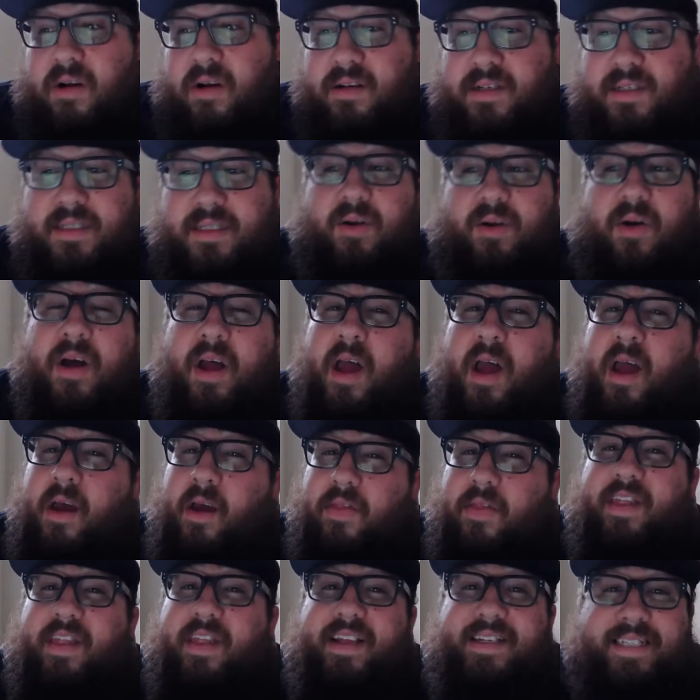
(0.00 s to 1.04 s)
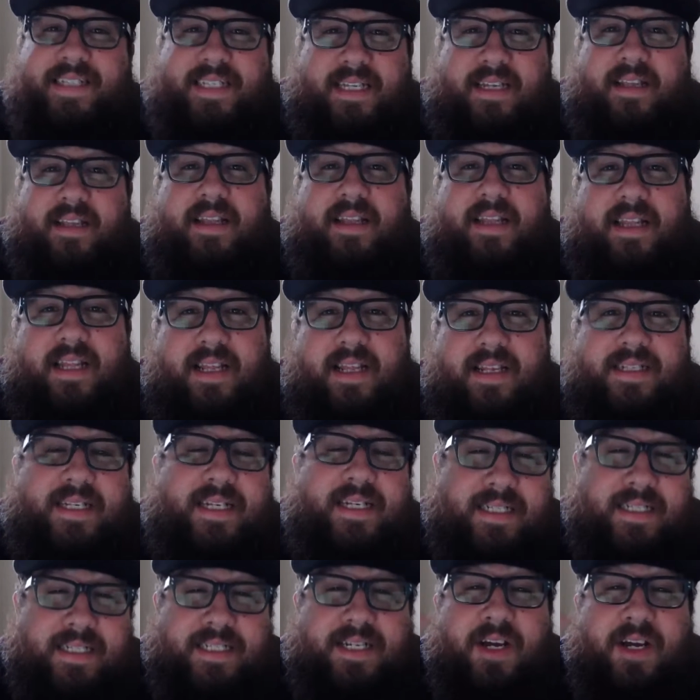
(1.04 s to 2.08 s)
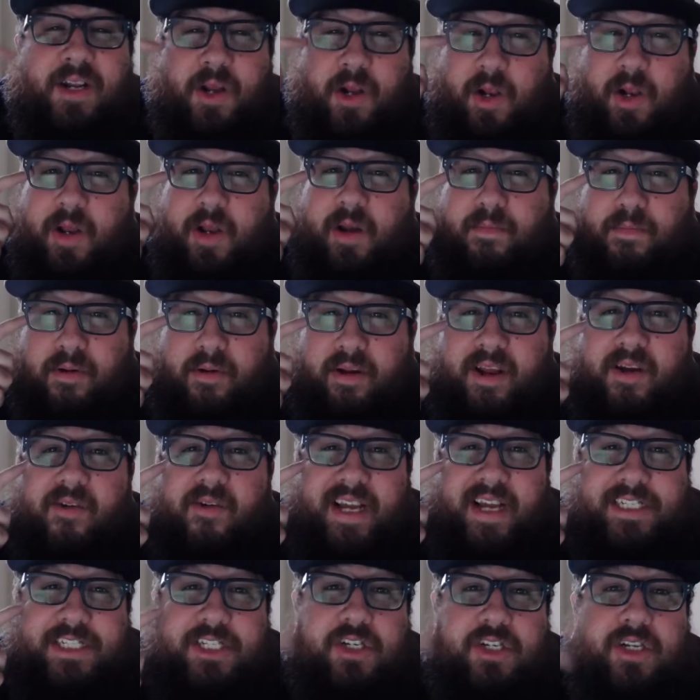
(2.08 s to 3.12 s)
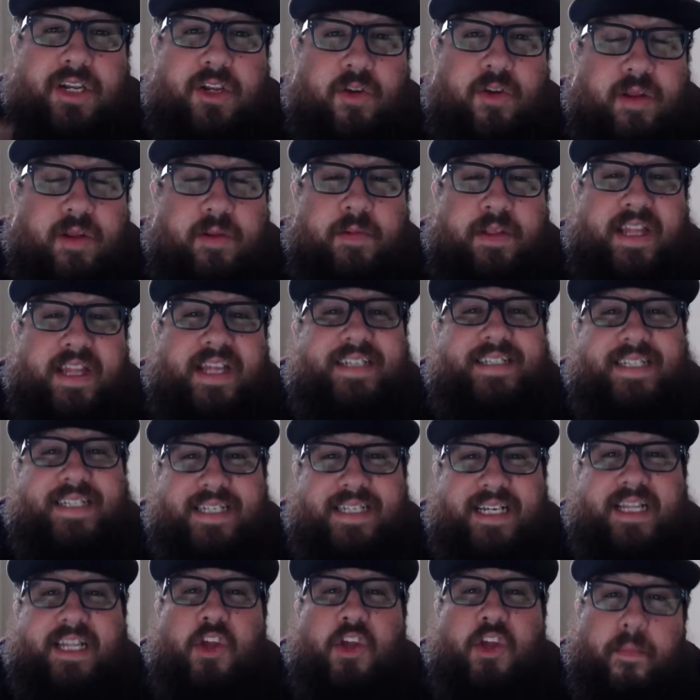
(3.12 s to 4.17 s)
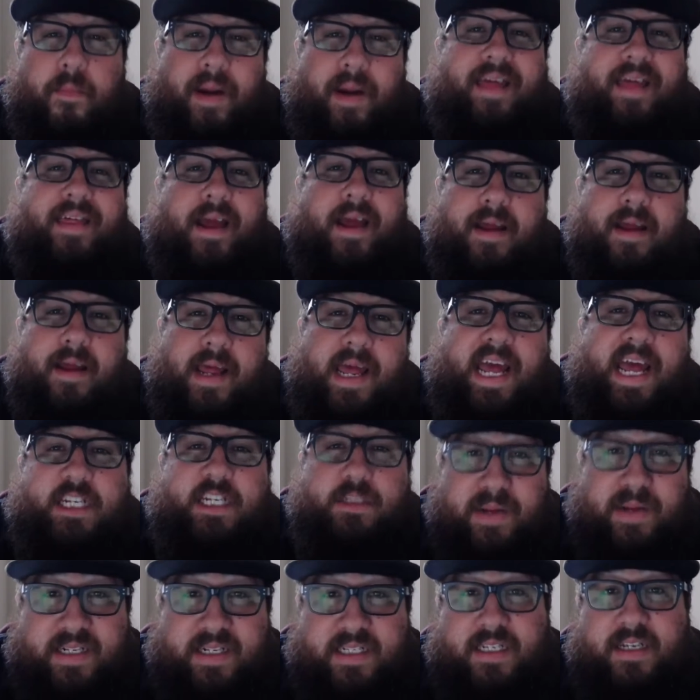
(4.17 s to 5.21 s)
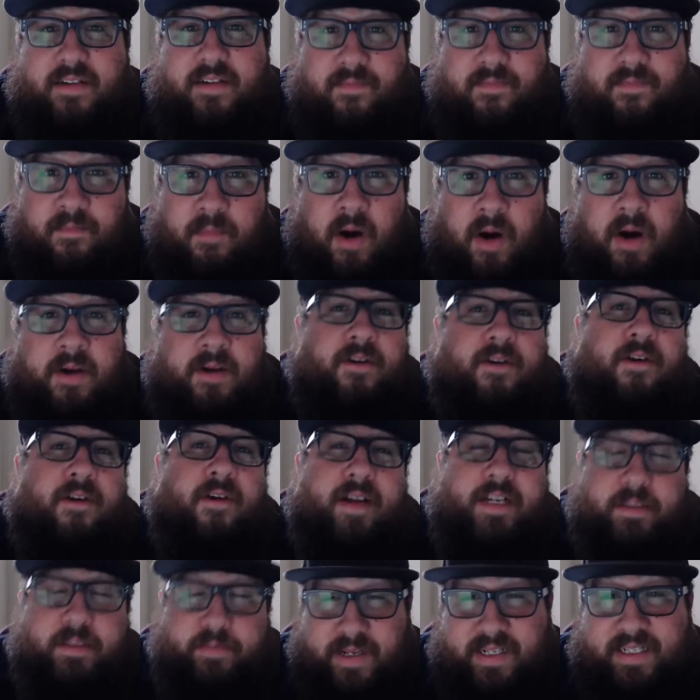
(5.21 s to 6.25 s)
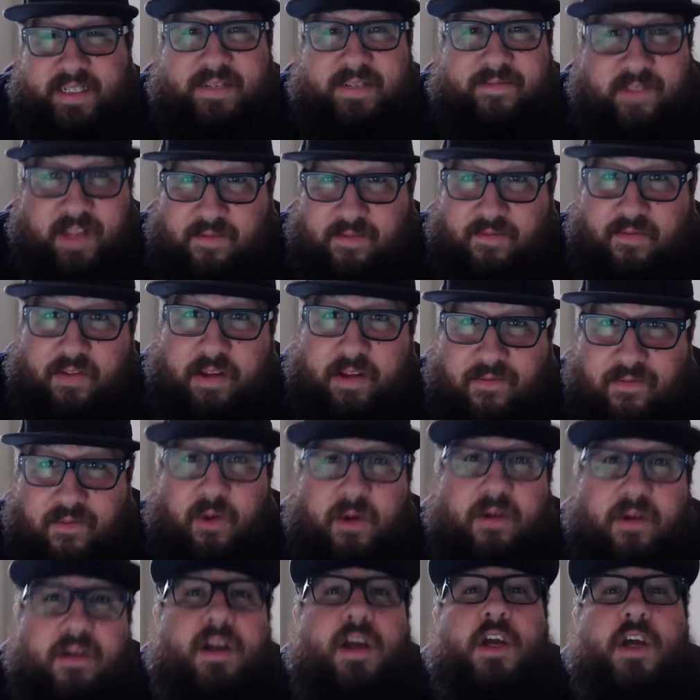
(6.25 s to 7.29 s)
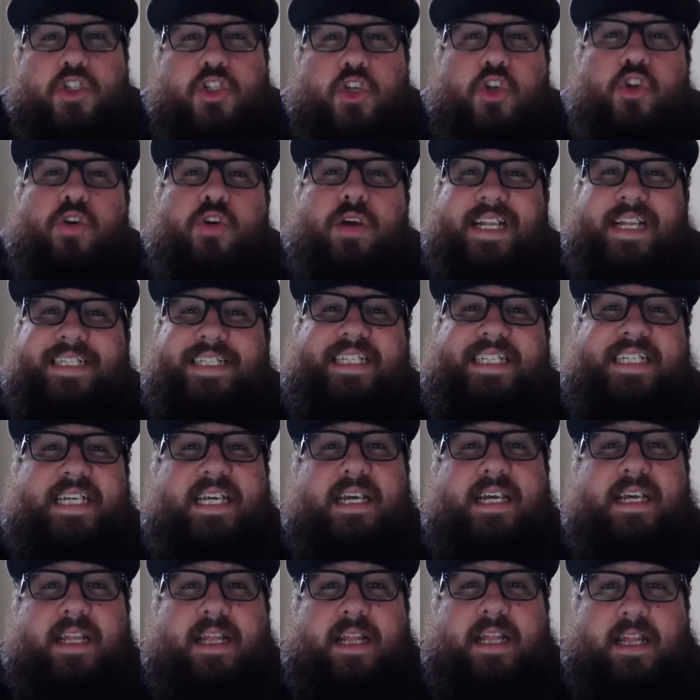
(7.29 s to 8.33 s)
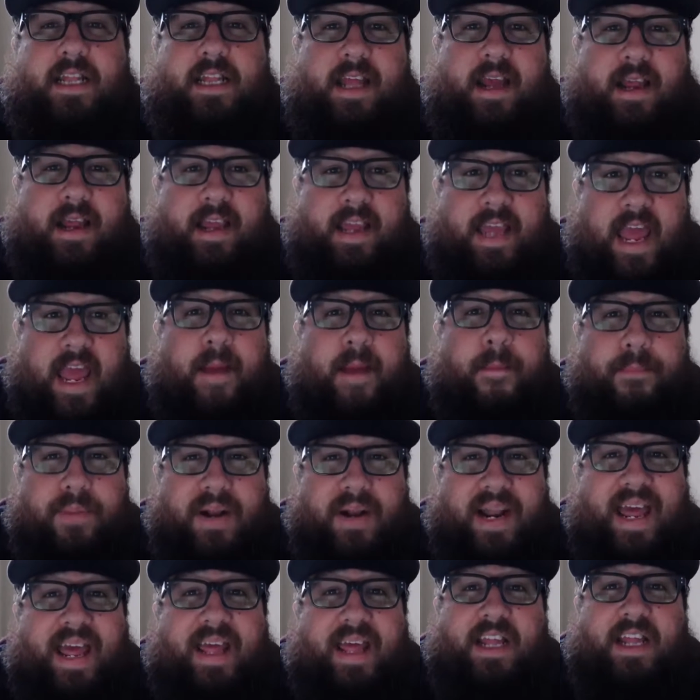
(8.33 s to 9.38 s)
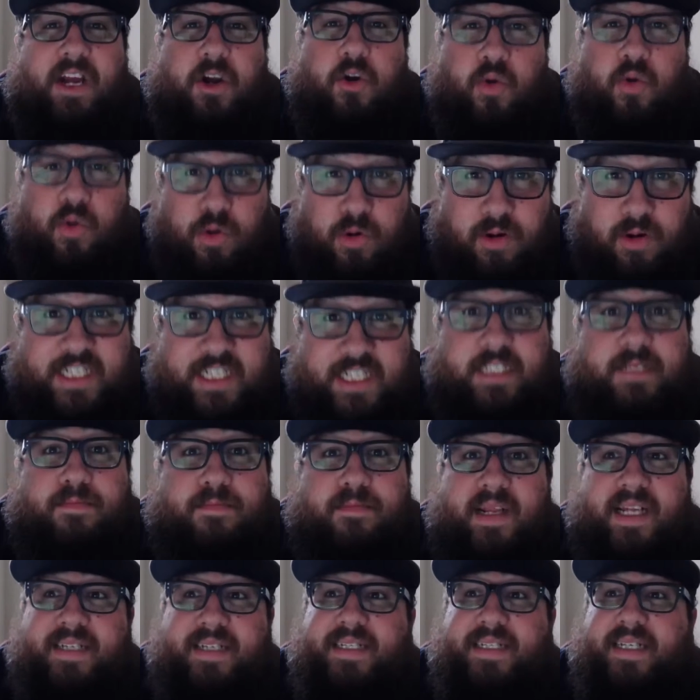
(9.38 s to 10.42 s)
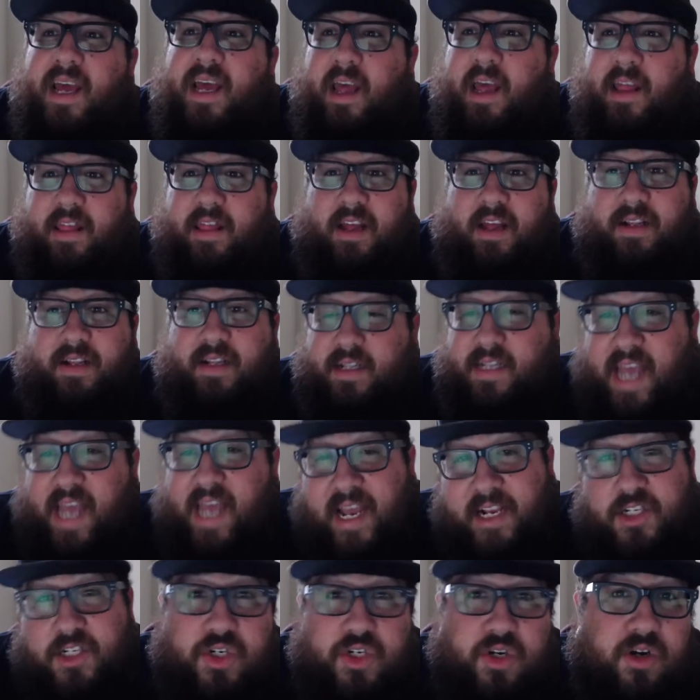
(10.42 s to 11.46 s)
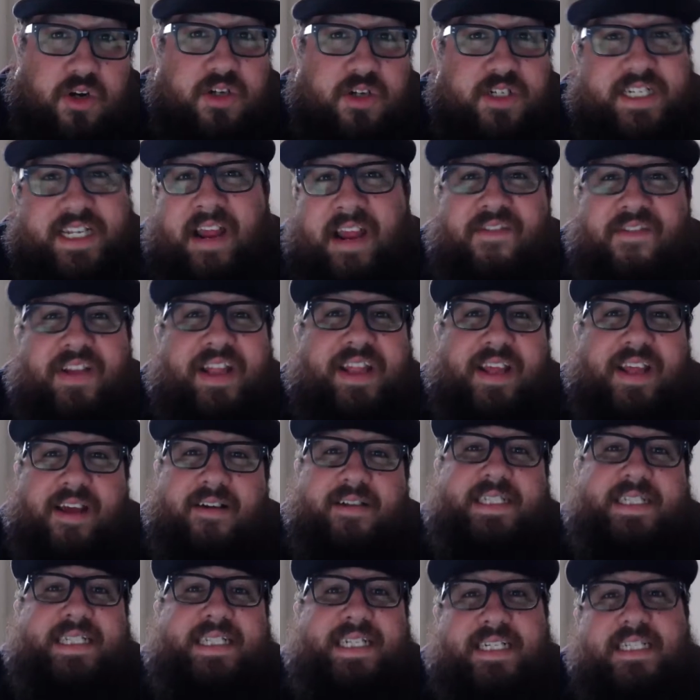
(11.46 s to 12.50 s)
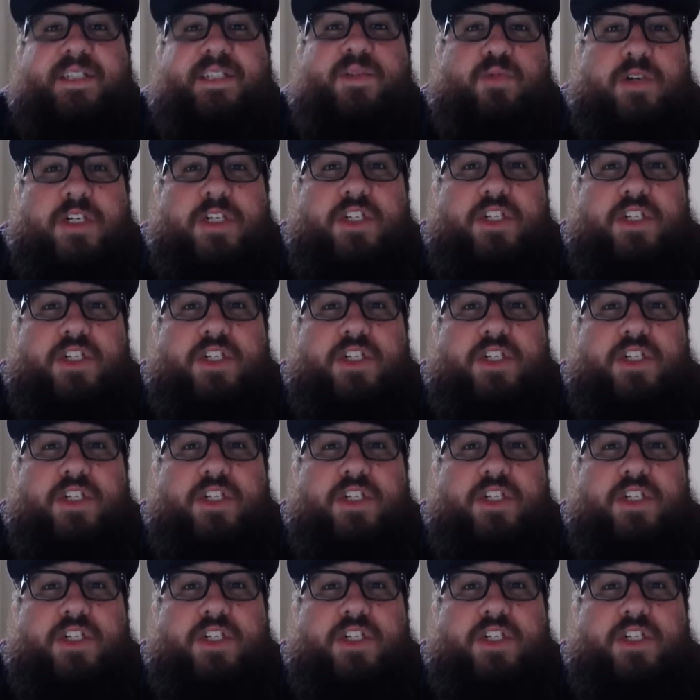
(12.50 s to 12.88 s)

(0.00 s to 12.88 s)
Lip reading: So this thing's gonna look pretty crazy. This is the thing you buy that expensive monitor, expensive TV for, so you can see the gameplay, the crispness, the textures, and everything else. This is what